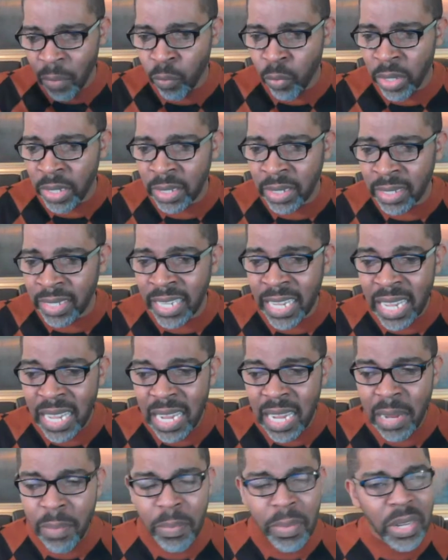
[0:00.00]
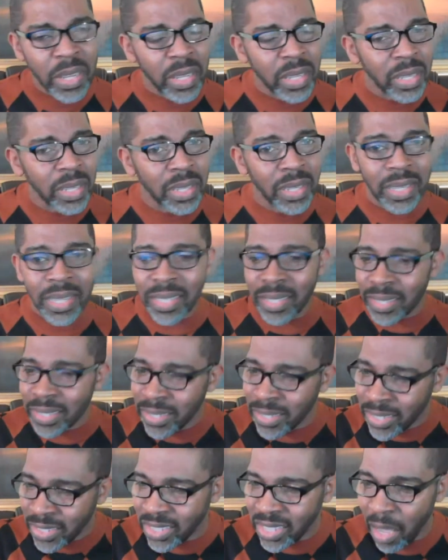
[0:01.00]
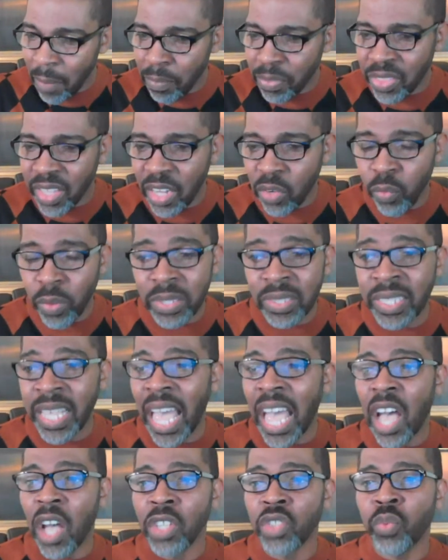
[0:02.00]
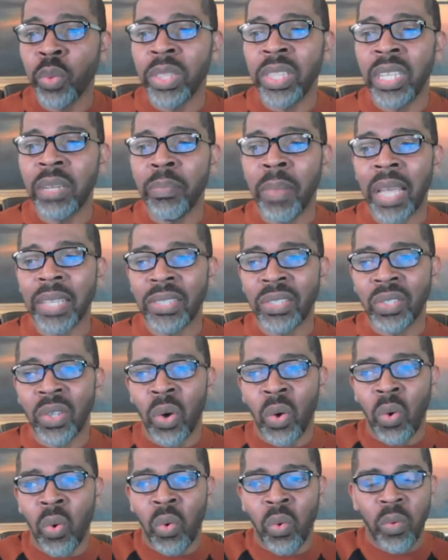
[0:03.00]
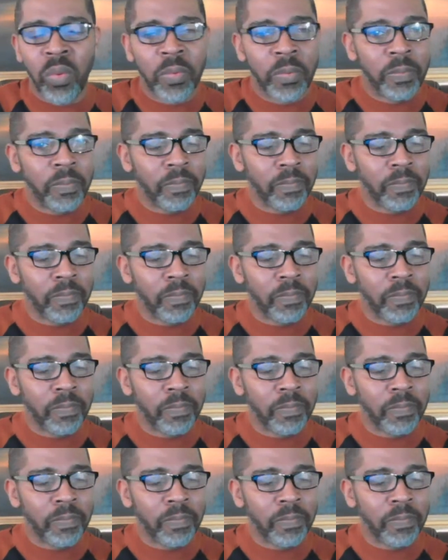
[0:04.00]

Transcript: am redeemed, something resounds within my soul.